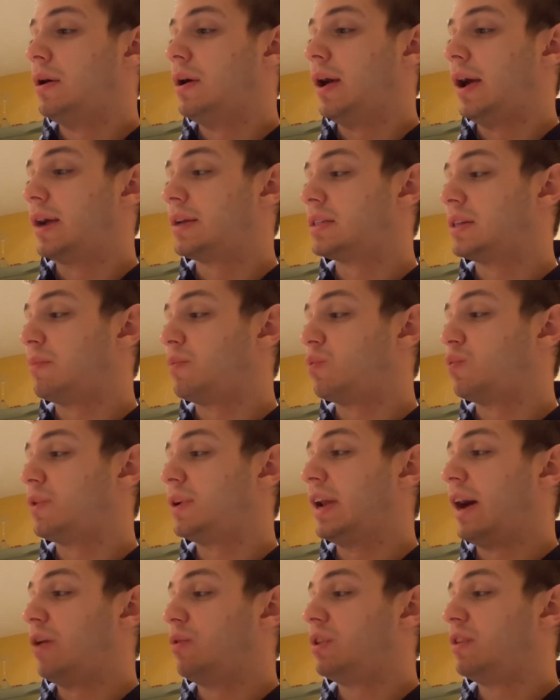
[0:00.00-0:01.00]
except we're
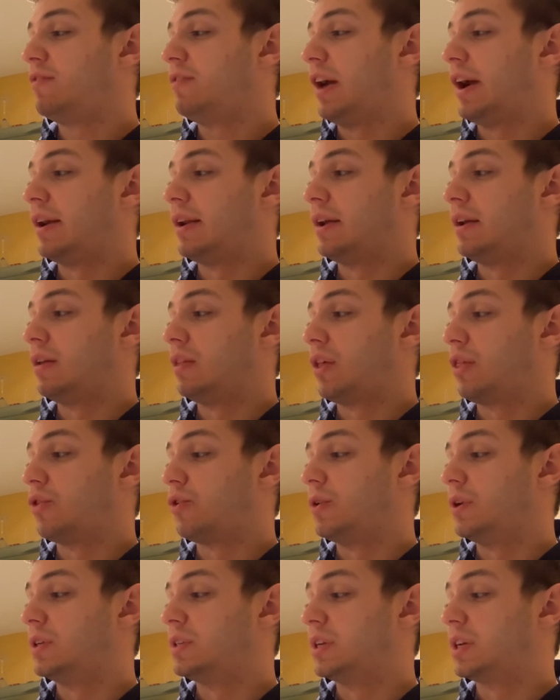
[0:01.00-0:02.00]
now dividing the
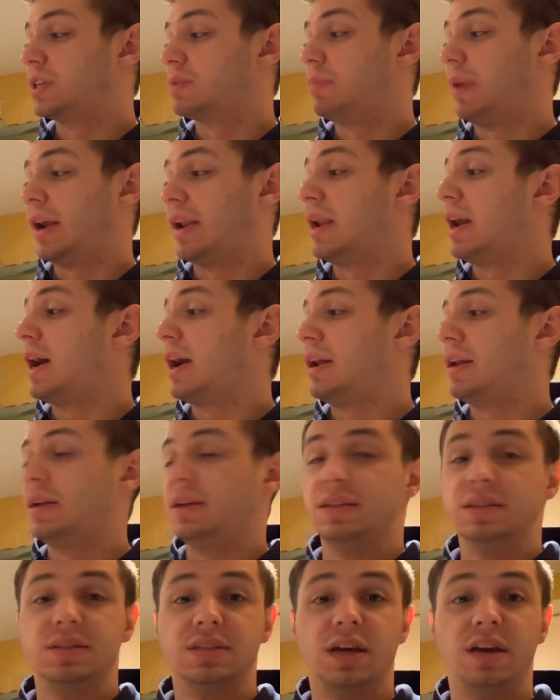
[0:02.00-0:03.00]
36 by 9
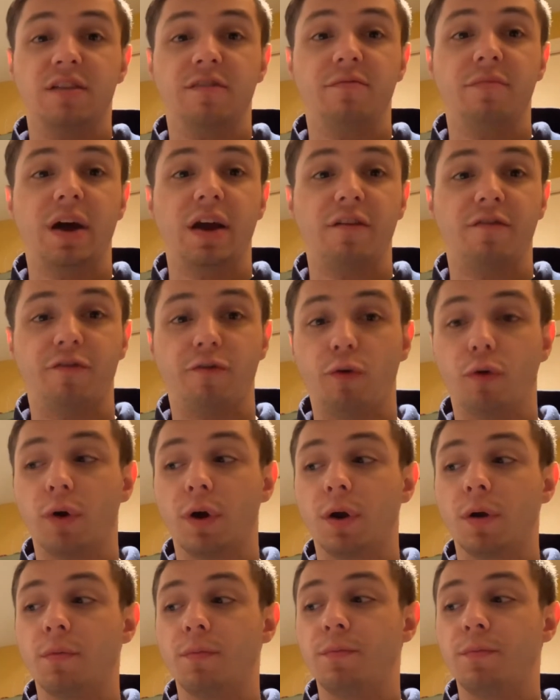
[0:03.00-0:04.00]
instead of by 4.